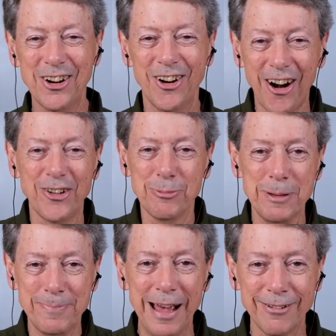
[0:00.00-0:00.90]
your heart will
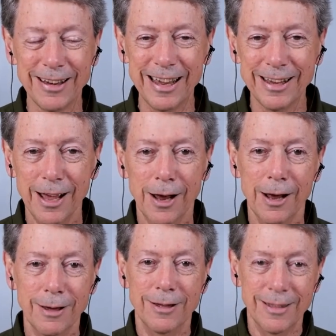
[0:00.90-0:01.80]
be pounding.
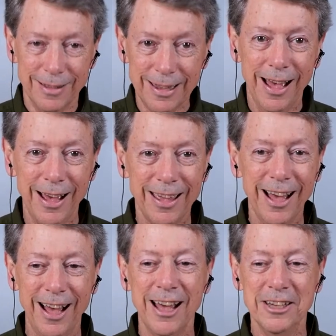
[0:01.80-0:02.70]
Yeah, yeah.